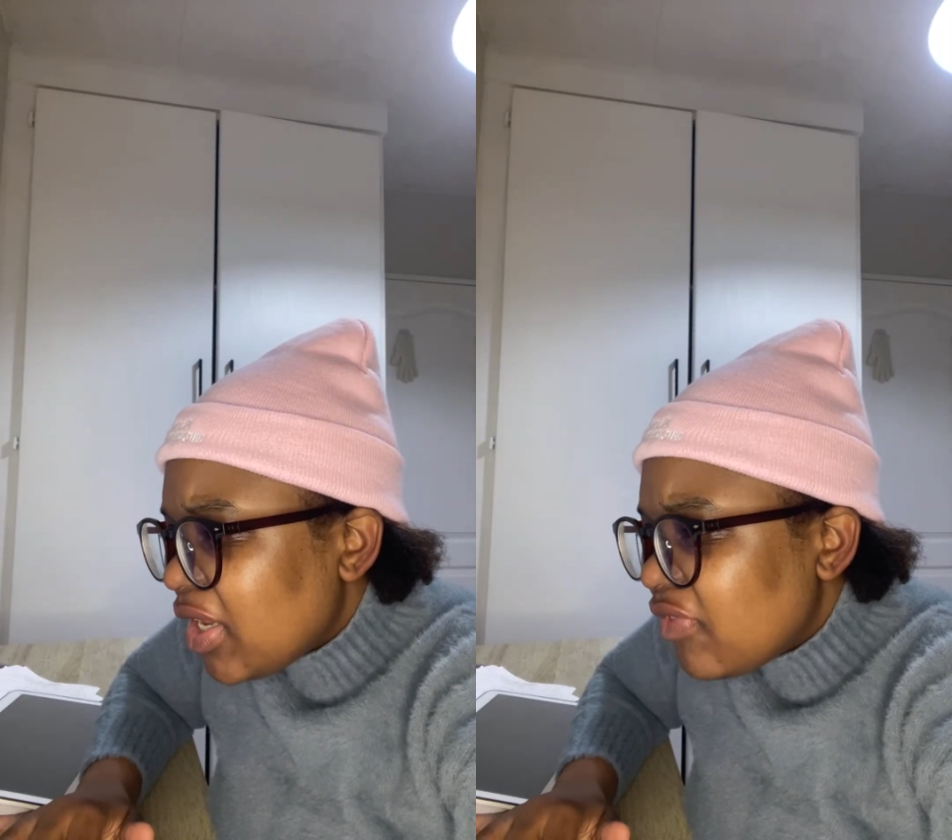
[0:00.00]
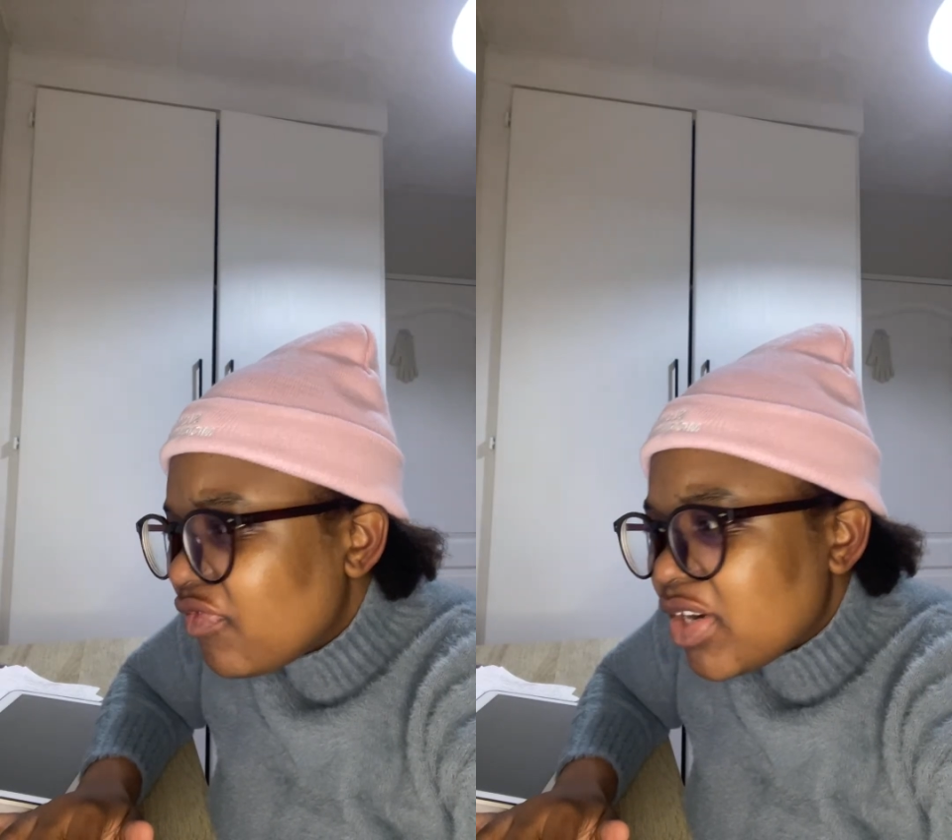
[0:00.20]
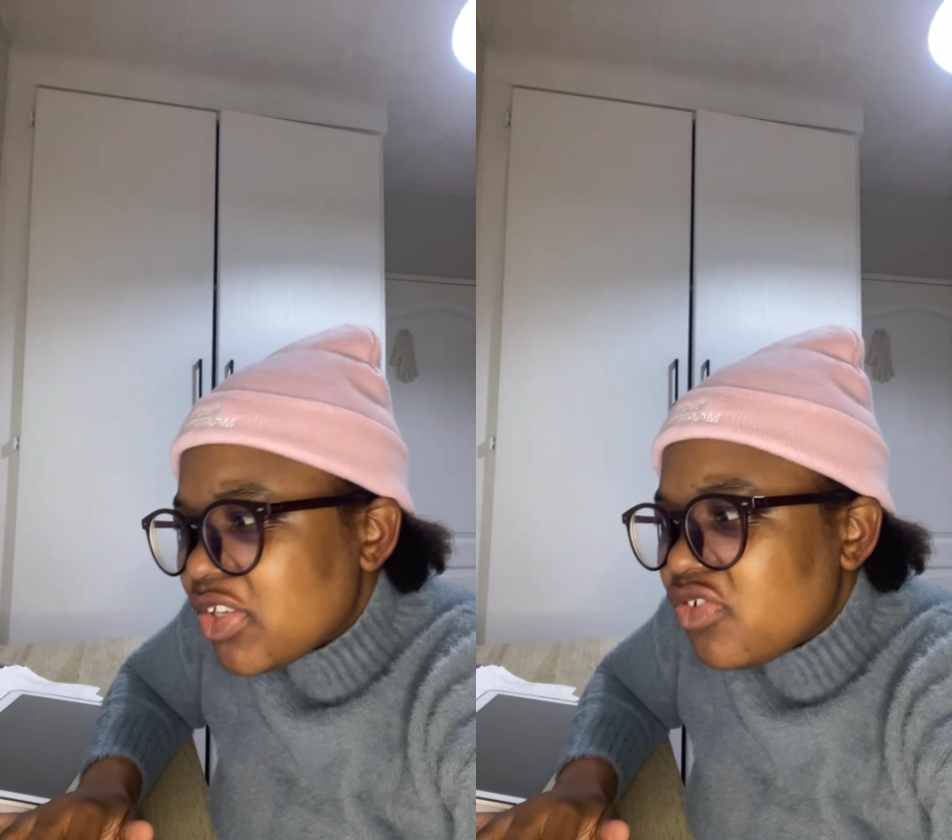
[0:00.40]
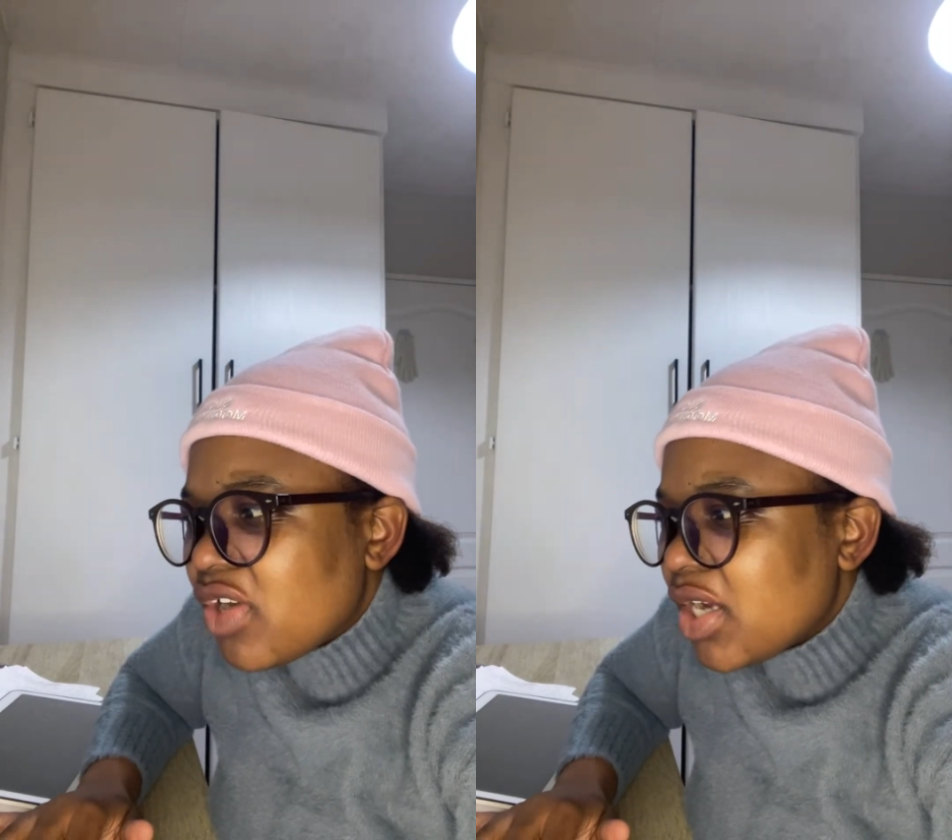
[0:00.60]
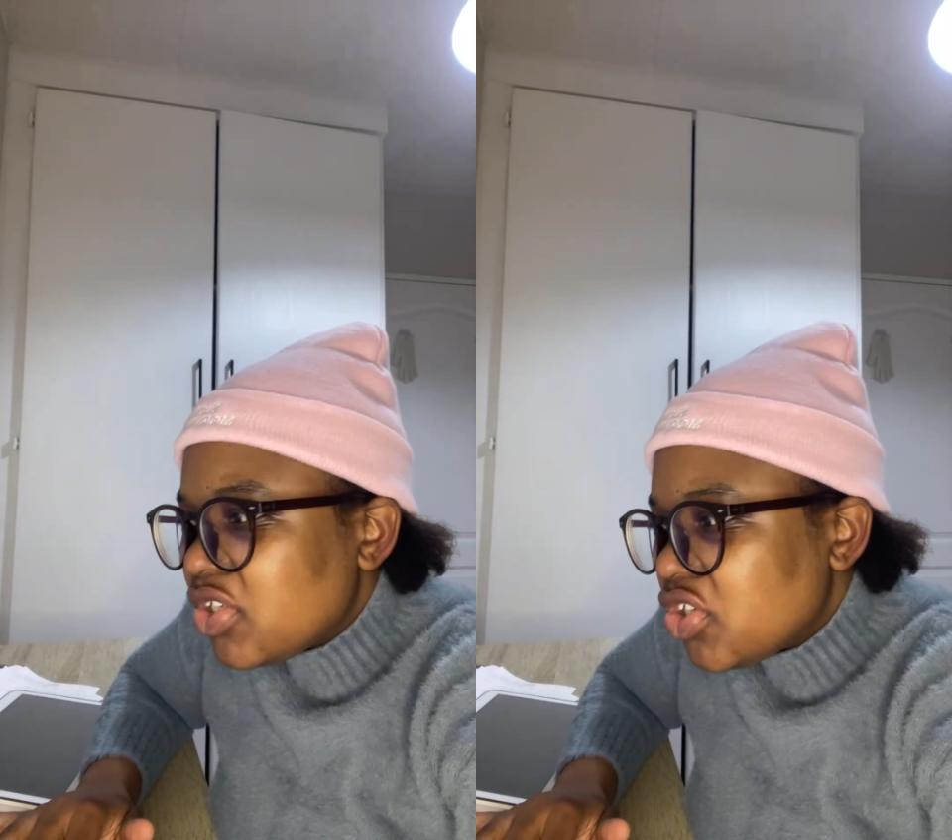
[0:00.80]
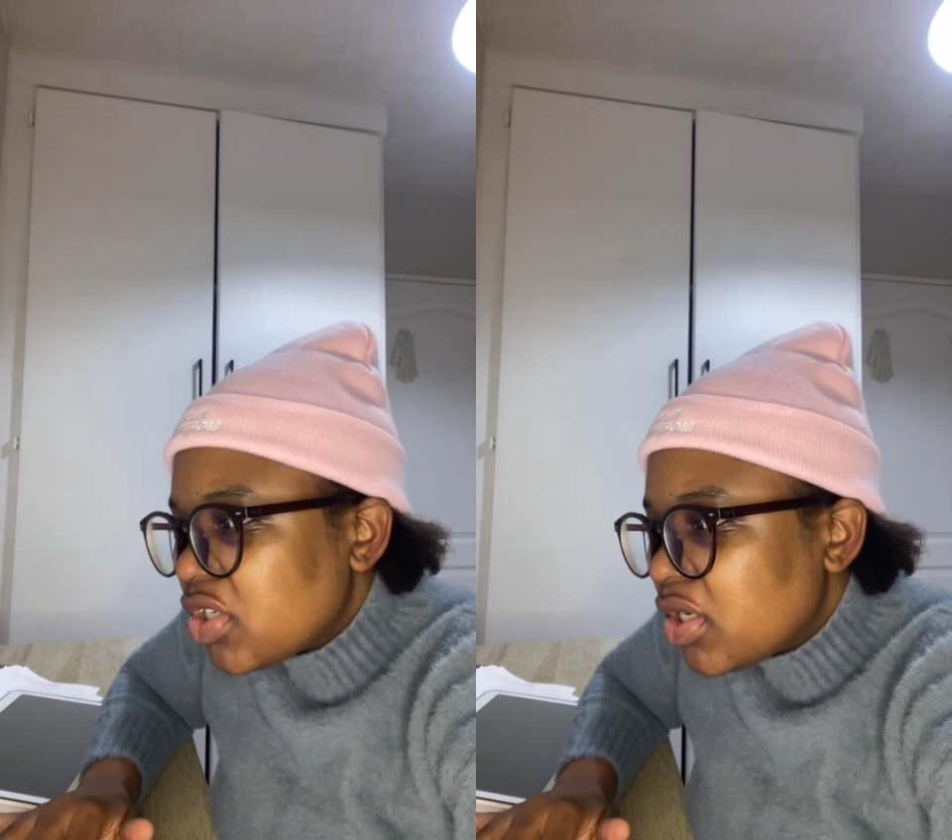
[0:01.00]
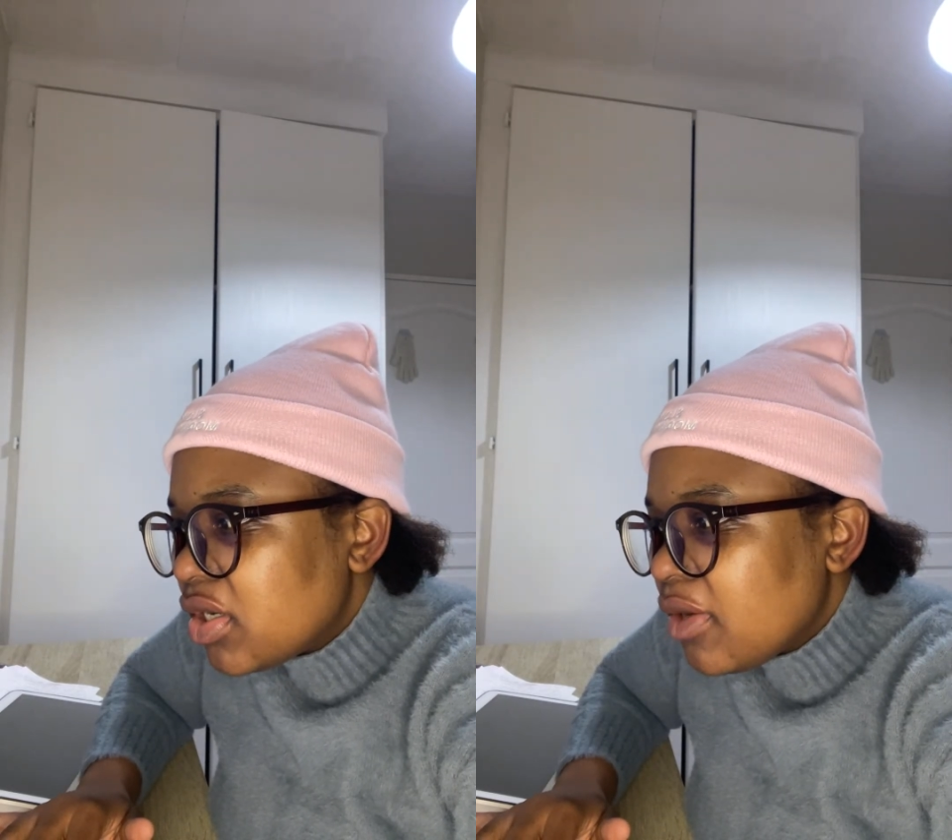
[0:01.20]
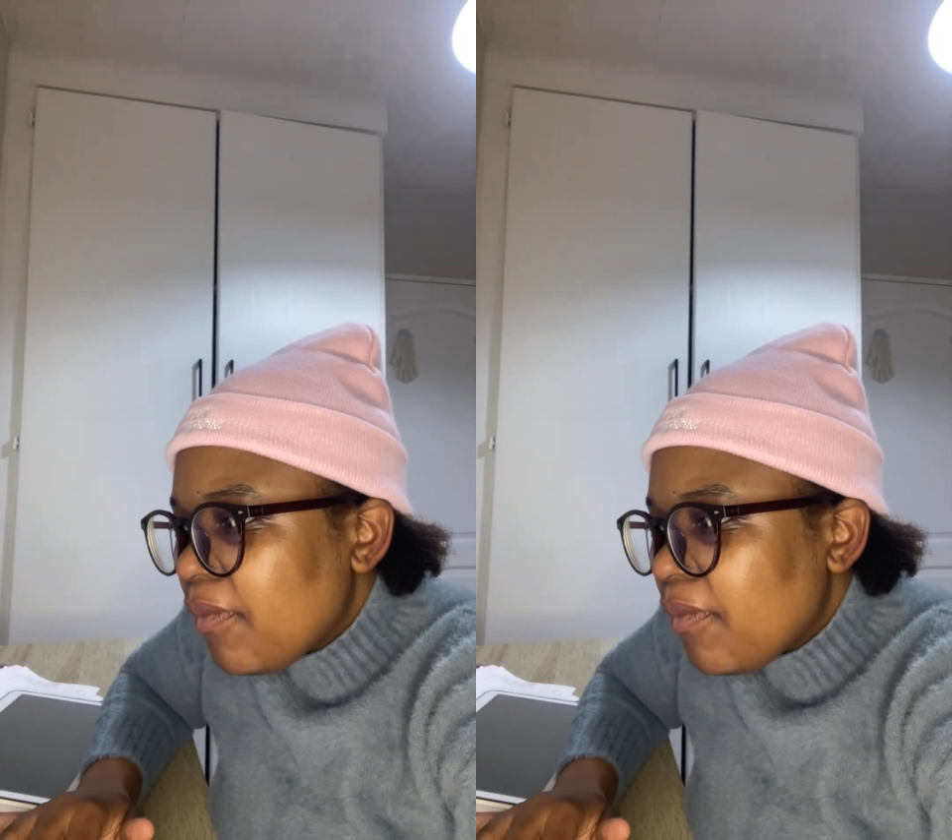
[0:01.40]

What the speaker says: infrastructure,